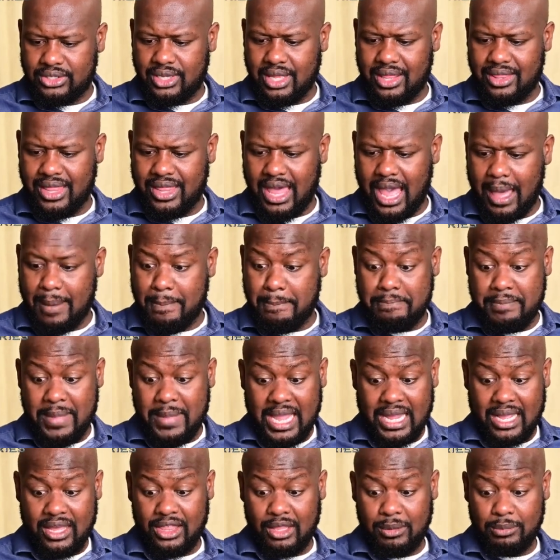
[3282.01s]
that
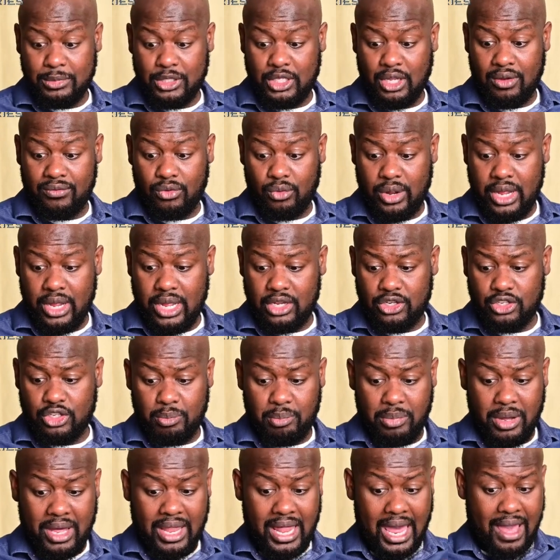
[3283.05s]
maketh himself rich,
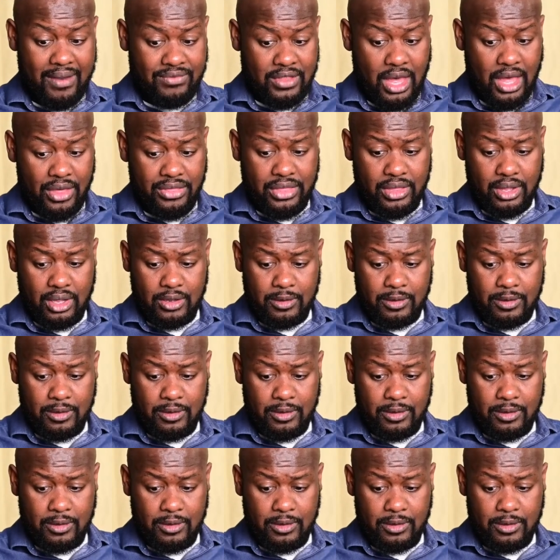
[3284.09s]
but have nothing.